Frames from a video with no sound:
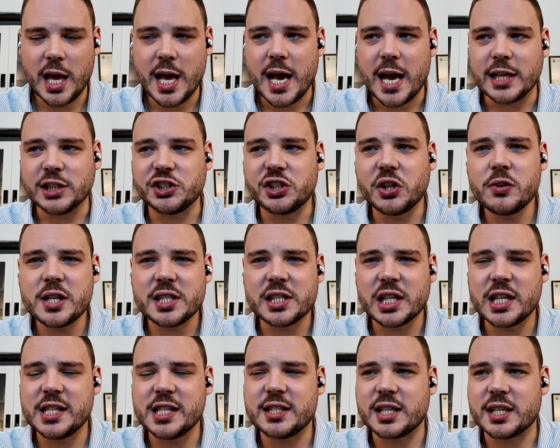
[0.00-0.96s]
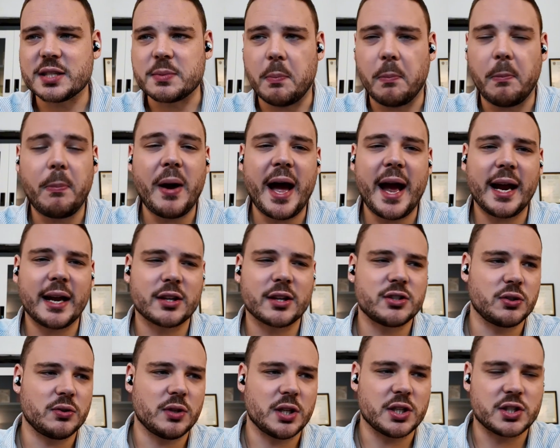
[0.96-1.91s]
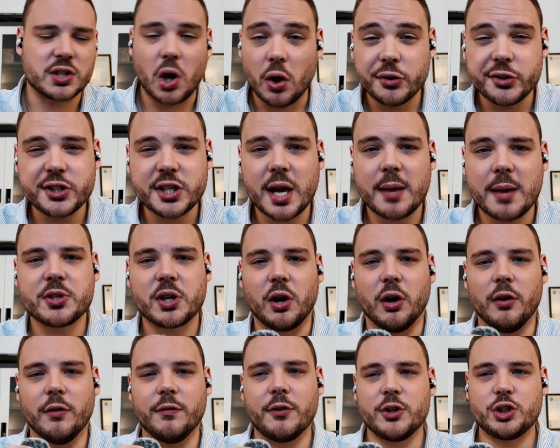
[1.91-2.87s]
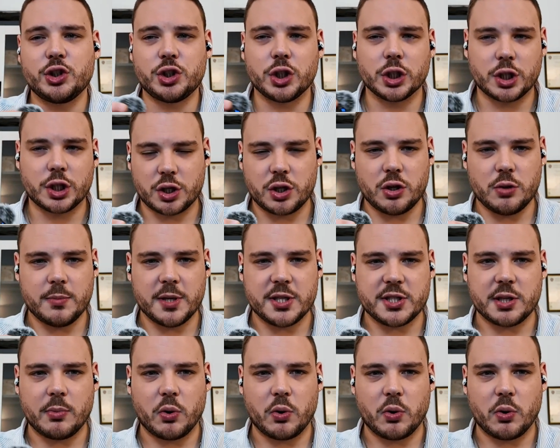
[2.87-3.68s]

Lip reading: And so this leads us back to this concept of sugar cubism,